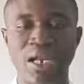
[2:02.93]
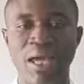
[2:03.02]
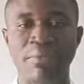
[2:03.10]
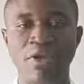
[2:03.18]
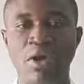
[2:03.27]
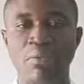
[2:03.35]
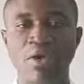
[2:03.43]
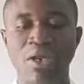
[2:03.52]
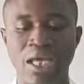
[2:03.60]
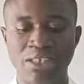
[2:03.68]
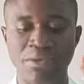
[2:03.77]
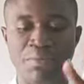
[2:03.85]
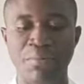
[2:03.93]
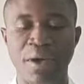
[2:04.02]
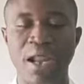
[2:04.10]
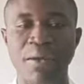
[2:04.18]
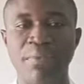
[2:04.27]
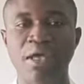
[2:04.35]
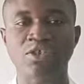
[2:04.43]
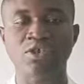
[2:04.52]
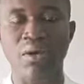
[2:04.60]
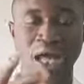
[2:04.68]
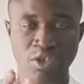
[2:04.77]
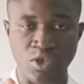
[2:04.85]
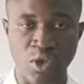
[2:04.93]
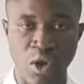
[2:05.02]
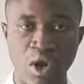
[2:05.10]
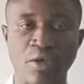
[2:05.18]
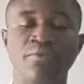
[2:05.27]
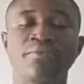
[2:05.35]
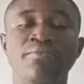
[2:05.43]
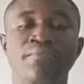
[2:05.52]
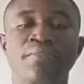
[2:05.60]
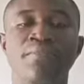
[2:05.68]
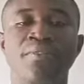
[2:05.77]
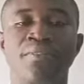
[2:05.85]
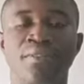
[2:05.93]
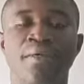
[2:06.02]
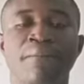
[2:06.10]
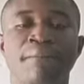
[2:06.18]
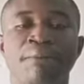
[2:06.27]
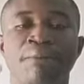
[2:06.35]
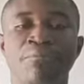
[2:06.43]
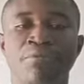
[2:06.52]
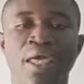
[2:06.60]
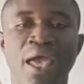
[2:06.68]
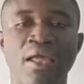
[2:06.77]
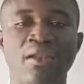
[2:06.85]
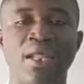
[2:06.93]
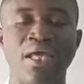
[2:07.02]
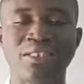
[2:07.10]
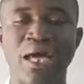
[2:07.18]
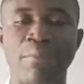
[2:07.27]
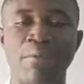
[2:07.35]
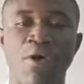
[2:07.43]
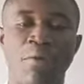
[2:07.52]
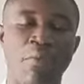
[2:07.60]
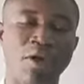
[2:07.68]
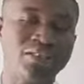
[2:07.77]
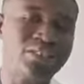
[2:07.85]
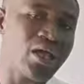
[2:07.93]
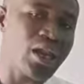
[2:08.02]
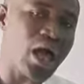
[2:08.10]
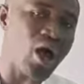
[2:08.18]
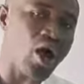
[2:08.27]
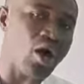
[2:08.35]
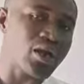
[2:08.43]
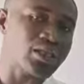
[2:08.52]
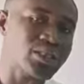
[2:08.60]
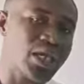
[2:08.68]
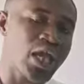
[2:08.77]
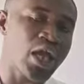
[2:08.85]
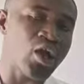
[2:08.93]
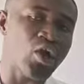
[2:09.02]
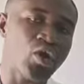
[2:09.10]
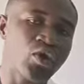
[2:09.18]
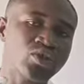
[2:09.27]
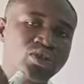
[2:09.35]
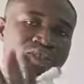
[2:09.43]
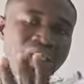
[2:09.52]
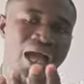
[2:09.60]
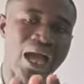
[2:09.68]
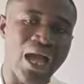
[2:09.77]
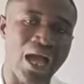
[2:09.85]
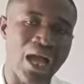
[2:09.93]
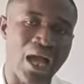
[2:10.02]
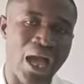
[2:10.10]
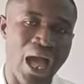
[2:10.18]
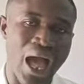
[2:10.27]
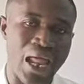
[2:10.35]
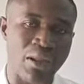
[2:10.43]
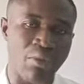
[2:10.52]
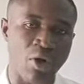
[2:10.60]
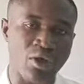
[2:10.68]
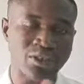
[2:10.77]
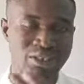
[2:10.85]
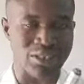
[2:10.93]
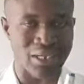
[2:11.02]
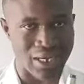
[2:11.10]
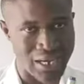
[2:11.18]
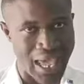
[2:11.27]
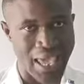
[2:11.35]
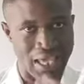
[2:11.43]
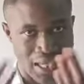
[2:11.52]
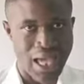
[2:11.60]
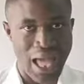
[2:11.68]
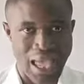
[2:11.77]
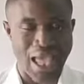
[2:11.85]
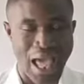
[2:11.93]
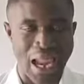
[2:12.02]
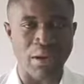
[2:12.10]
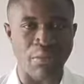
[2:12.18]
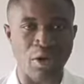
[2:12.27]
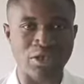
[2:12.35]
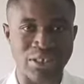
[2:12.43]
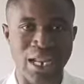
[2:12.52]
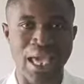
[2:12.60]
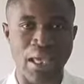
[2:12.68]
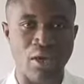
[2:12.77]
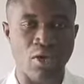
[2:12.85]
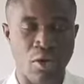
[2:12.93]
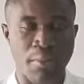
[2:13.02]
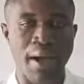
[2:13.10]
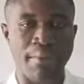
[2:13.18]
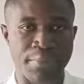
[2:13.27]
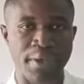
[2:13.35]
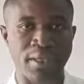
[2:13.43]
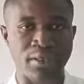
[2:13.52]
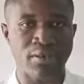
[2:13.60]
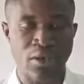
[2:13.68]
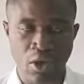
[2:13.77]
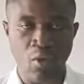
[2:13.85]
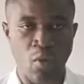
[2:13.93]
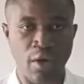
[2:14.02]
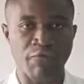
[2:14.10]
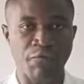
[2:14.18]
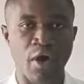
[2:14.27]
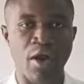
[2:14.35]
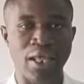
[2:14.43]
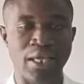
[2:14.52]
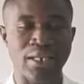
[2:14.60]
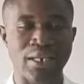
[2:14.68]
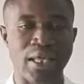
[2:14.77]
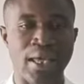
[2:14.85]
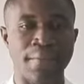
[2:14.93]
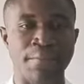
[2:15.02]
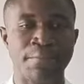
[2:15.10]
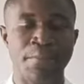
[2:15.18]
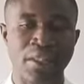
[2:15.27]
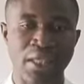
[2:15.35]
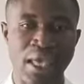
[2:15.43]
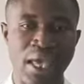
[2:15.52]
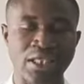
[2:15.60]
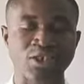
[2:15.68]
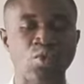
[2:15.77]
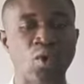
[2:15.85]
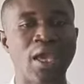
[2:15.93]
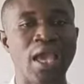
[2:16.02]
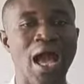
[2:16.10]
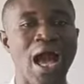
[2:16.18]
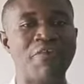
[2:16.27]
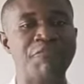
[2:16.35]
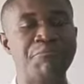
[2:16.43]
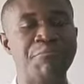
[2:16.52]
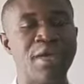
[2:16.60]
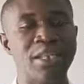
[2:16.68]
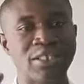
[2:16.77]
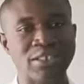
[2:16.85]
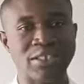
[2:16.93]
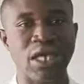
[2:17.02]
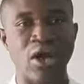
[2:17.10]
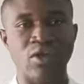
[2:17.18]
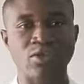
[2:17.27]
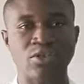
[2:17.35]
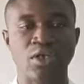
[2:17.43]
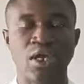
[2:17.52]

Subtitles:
Chlamydomonas, Paramecium, and so on. Then example of multicellular organism includes animals like higher animals like human being will fall in there. Yes, we have many cells.